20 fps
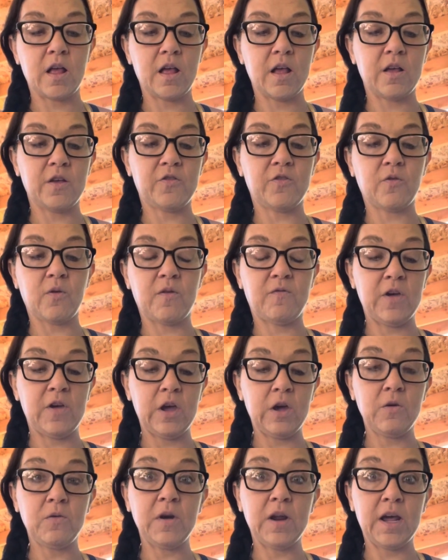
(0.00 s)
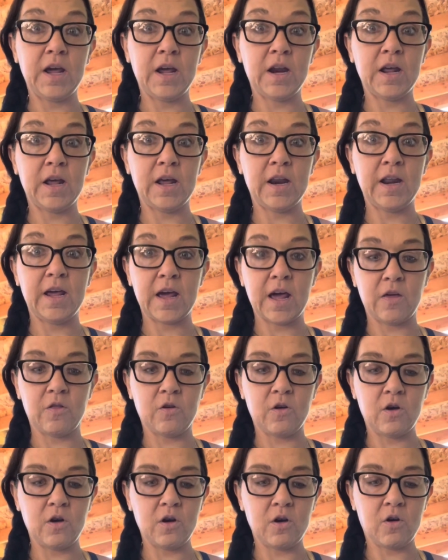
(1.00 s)
So if you need any
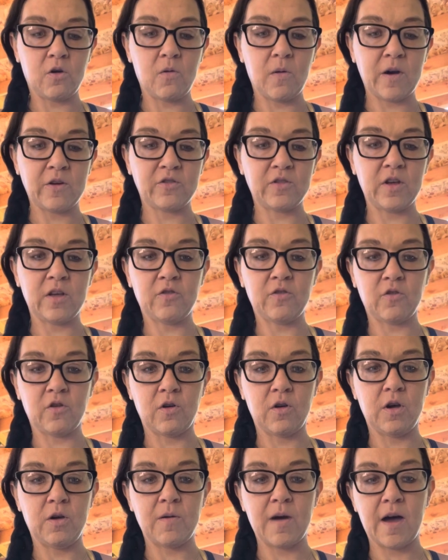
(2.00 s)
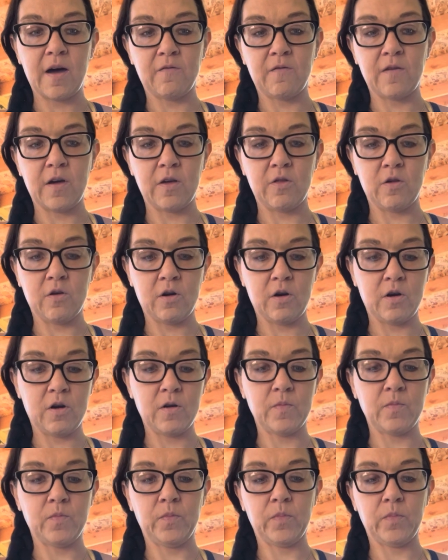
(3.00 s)
other questions, or you have other,